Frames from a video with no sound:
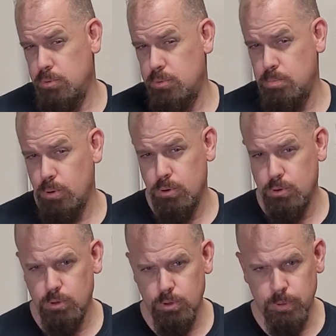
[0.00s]
Sparkle
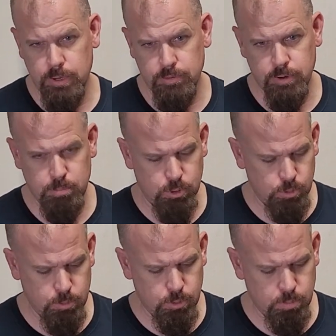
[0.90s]
or whatever. Blue
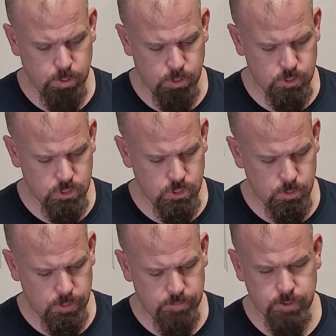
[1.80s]
Moon Burst or
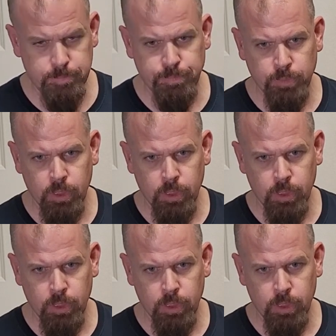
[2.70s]
whatever.